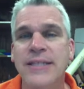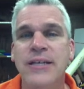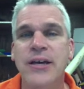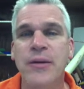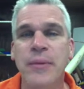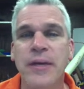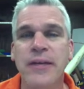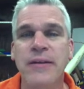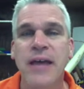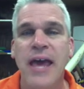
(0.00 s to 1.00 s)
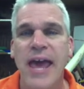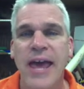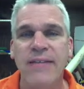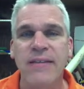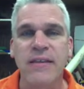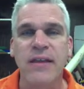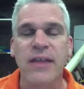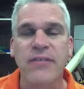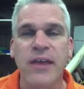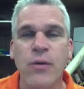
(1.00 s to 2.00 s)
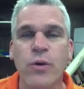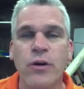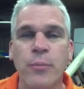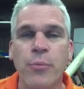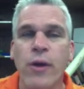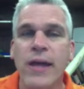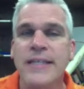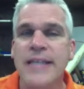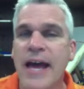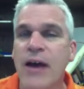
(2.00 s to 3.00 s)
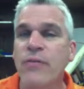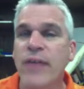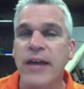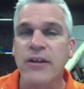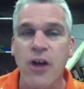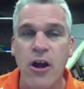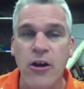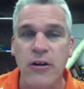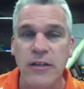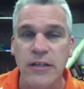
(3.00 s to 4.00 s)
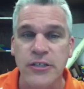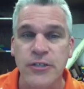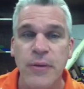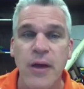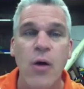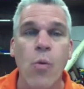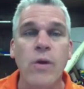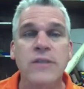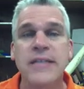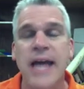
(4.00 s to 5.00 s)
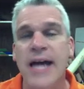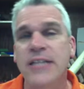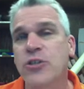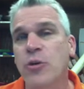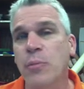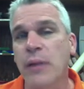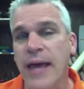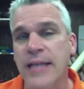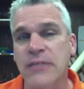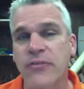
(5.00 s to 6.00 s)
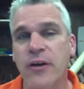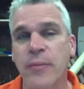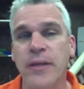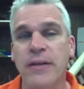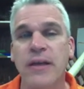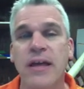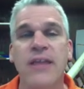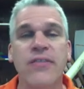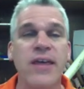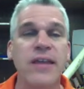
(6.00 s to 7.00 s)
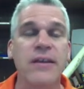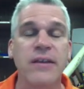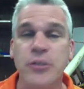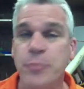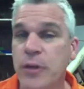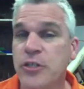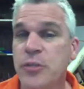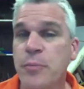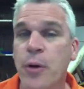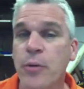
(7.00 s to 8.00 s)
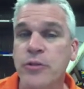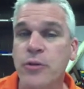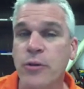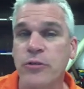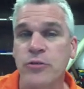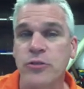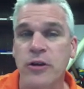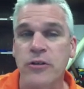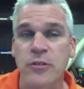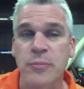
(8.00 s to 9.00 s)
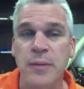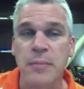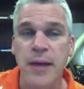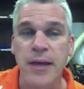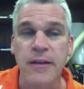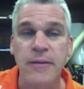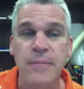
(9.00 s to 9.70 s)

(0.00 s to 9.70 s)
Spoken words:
come in, and they will break down that cartilage. Once the osteoblasts have come in, then spongy bone is going to start to be made.